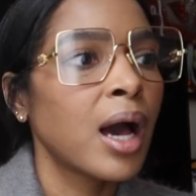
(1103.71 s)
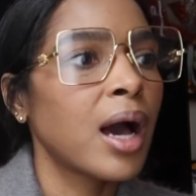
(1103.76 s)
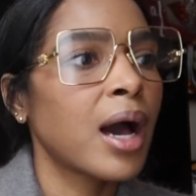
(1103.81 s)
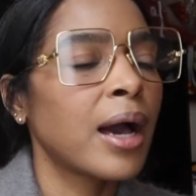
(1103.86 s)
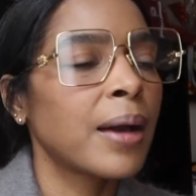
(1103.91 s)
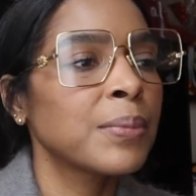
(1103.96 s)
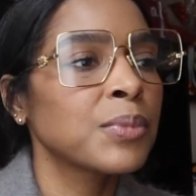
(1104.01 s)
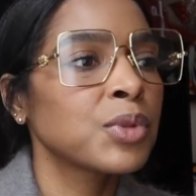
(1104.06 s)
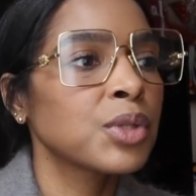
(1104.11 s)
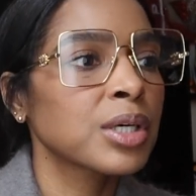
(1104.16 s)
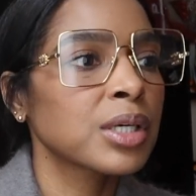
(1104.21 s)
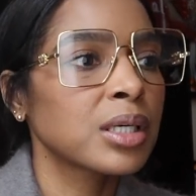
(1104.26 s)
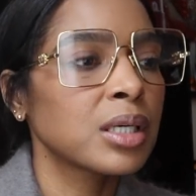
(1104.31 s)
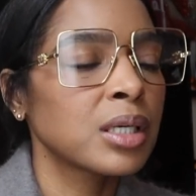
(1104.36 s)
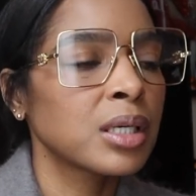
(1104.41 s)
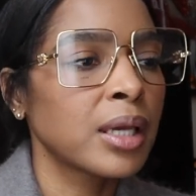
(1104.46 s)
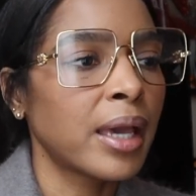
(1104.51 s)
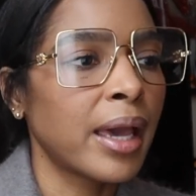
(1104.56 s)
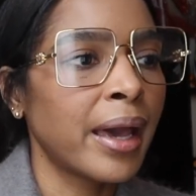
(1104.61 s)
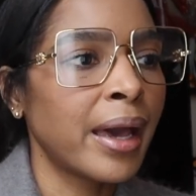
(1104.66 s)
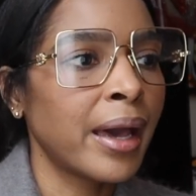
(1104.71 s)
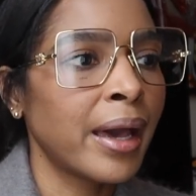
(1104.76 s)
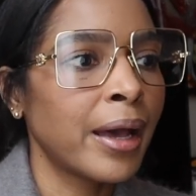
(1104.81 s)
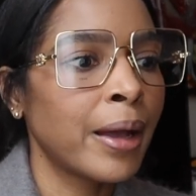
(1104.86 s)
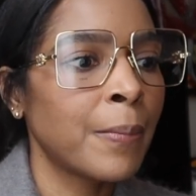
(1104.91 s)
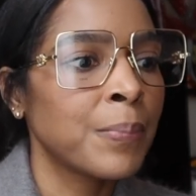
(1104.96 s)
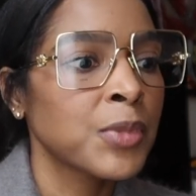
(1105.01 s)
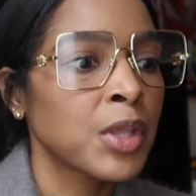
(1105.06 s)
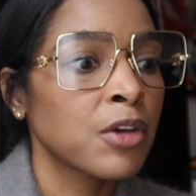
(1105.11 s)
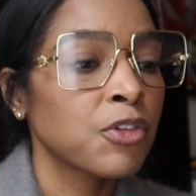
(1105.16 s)
I'm looking
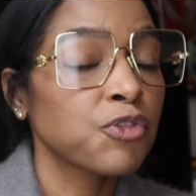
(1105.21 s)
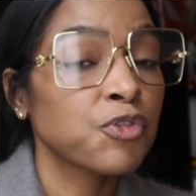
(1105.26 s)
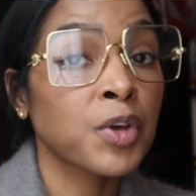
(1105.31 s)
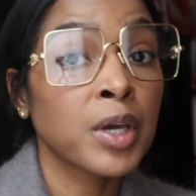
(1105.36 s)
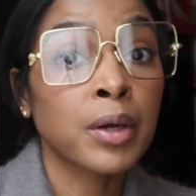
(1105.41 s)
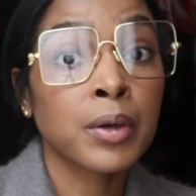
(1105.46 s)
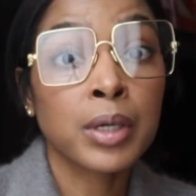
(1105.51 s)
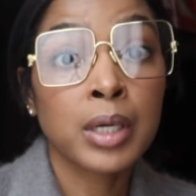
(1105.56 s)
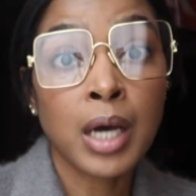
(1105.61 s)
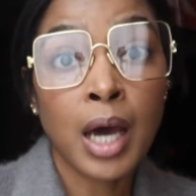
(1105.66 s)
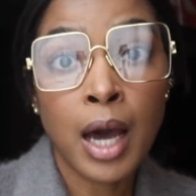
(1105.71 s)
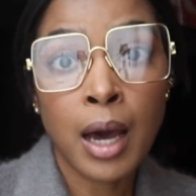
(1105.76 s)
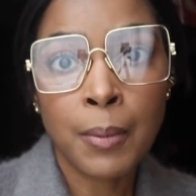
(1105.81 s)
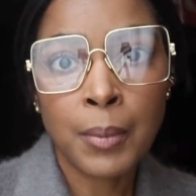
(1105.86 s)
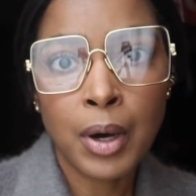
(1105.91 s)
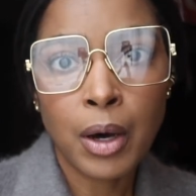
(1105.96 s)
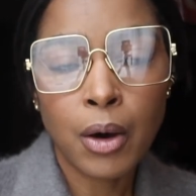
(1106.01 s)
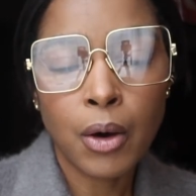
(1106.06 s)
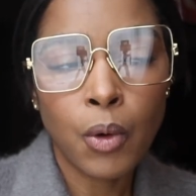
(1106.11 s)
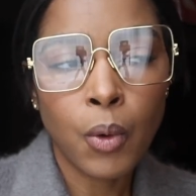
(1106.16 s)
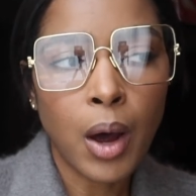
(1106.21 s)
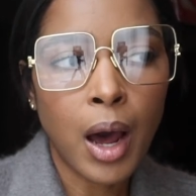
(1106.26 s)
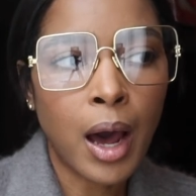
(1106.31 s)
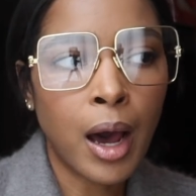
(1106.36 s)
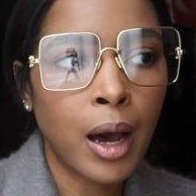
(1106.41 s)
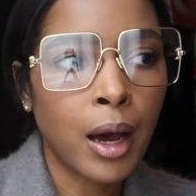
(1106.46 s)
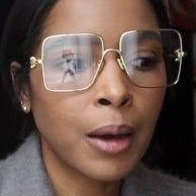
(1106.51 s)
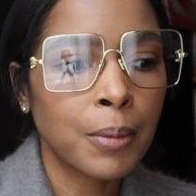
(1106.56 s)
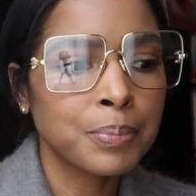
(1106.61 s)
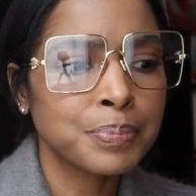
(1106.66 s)
at
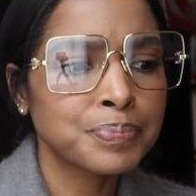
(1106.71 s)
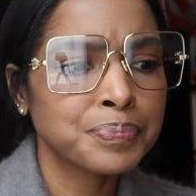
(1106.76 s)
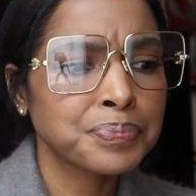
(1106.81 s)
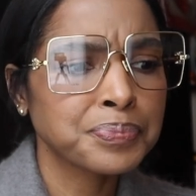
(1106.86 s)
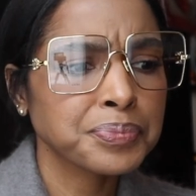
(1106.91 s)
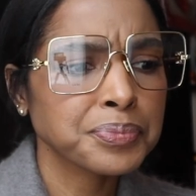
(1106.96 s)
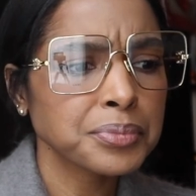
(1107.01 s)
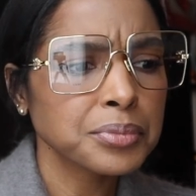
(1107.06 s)
Ferragamo,